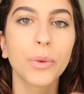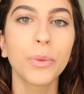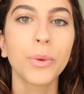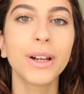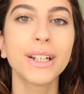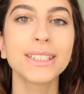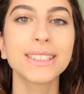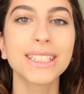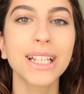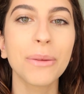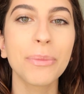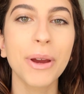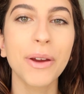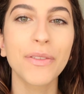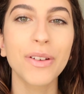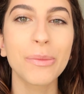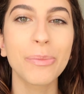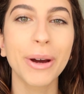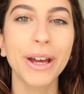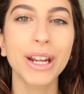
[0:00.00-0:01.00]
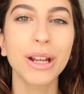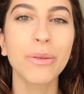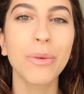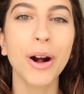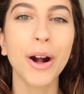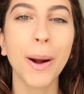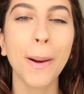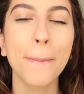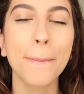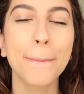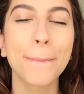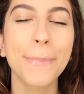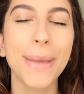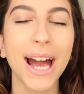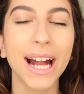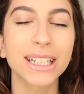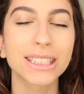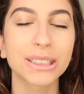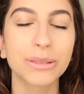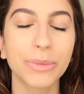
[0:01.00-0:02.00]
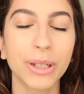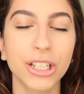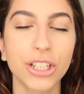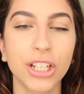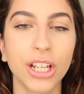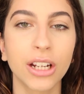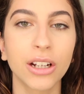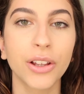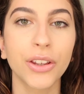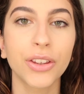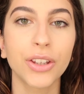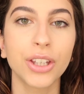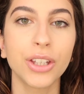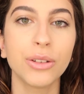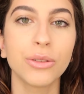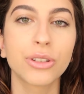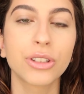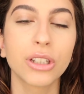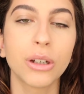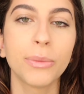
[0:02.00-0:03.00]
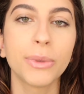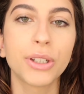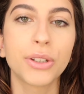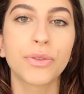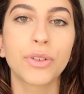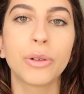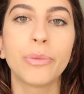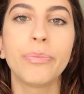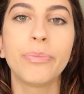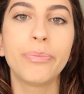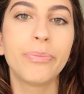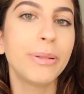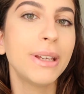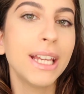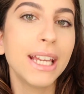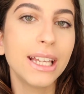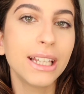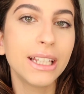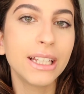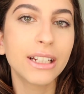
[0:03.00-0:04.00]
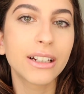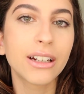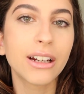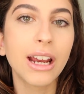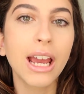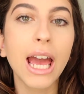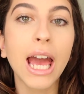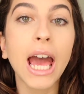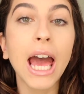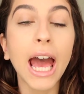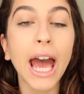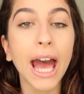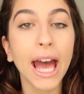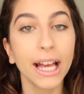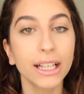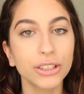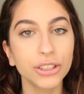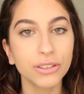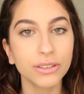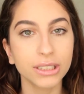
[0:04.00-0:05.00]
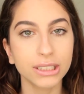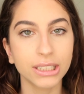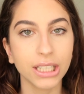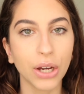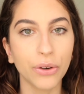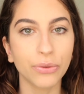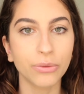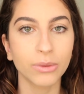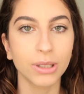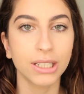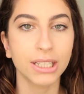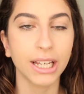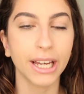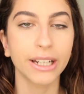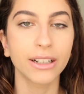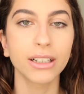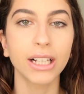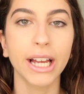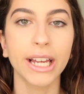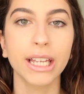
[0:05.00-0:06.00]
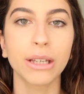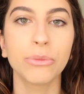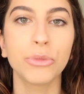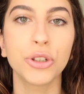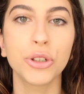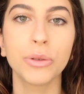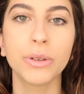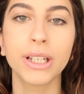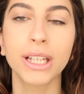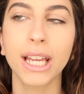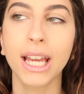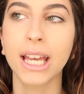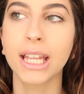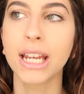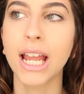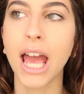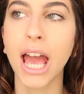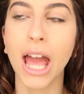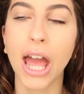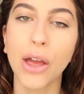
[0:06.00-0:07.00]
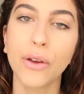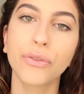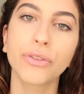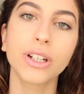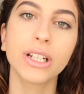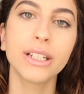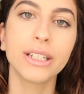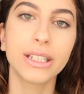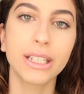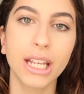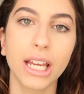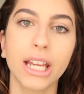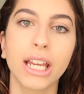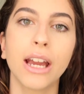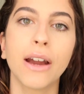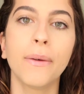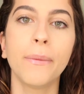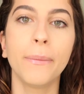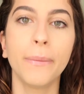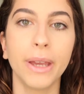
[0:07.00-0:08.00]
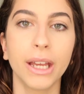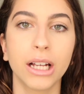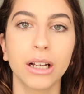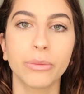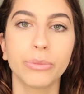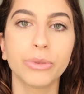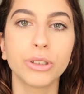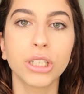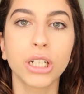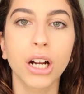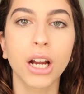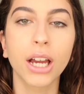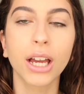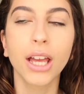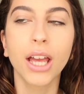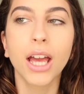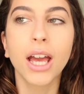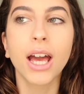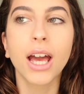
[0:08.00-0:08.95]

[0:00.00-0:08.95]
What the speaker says: What is up, everybody? Welcome back to my channel. Thank you so much for being here. As you could tell from the title, I am doing an everyday makeup look.